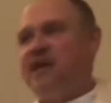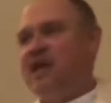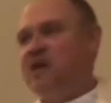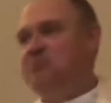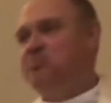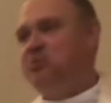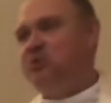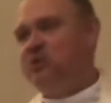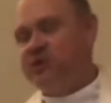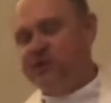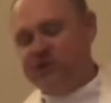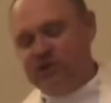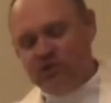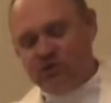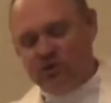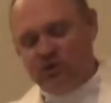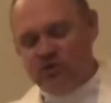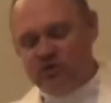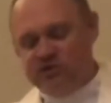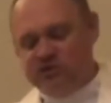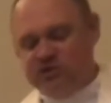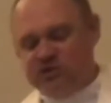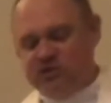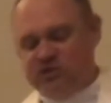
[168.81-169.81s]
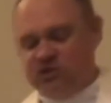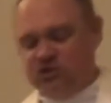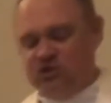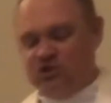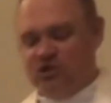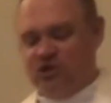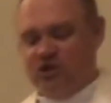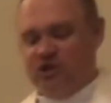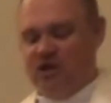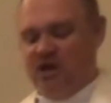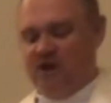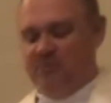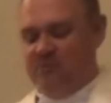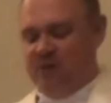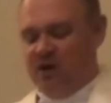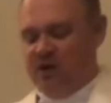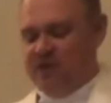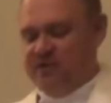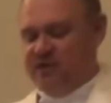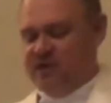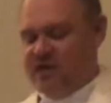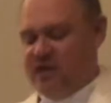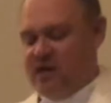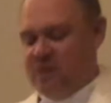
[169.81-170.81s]
a political stir
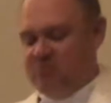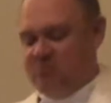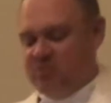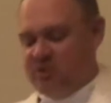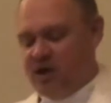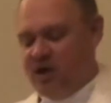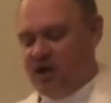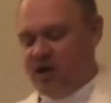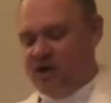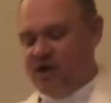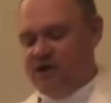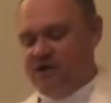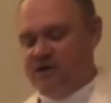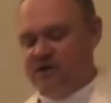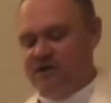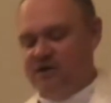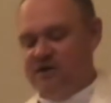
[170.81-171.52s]
among the empire.